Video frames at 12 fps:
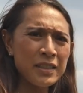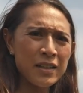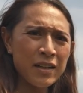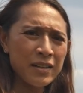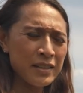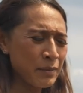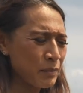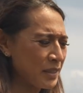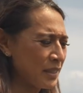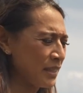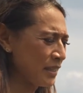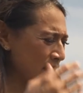the car, keep the
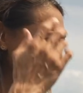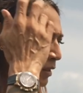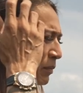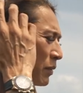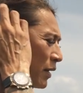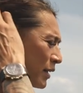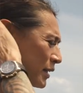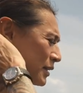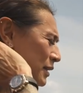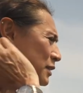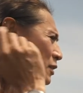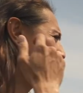key in my pocket.
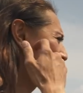As you're